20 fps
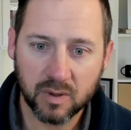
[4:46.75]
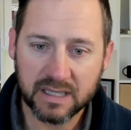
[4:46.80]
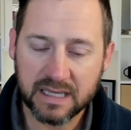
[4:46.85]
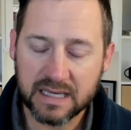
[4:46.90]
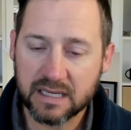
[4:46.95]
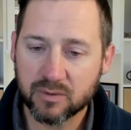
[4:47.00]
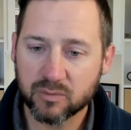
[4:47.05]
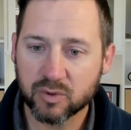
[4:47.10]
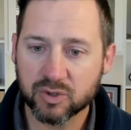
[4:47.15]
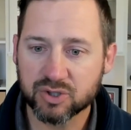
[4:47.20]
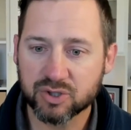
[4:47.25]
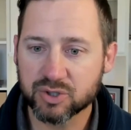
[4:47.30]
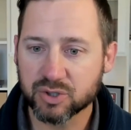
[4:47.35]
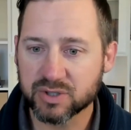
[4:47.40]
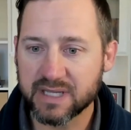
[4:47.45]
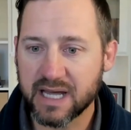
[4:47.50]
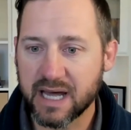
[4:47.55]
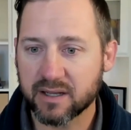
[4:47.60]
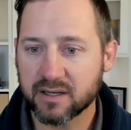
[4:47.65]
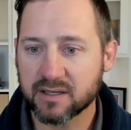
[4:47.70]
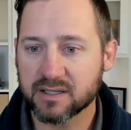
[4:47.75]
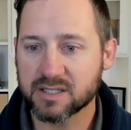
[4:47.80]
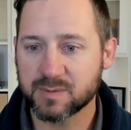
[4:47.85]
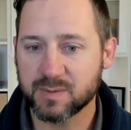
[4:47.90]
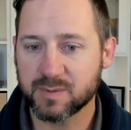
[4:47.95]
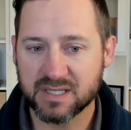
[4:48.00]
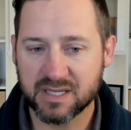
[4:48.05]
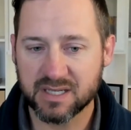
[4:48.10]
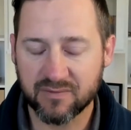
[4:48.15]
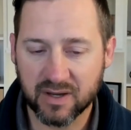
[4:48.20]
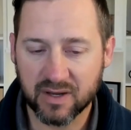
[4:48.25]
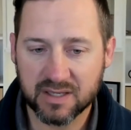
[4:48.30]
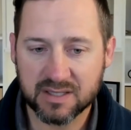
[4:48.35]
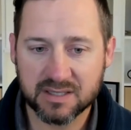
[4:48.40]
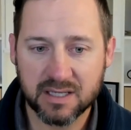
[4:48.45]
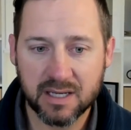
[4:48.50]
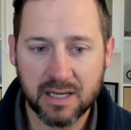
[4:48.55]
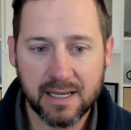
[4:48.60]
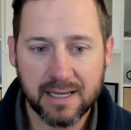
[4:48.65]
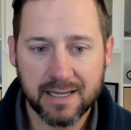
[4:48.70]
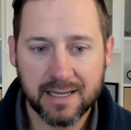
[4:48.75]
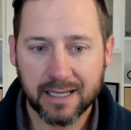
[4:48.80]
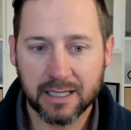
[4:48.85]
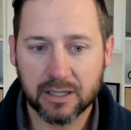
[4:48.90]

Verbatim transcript: while Ian will drill down into specifics,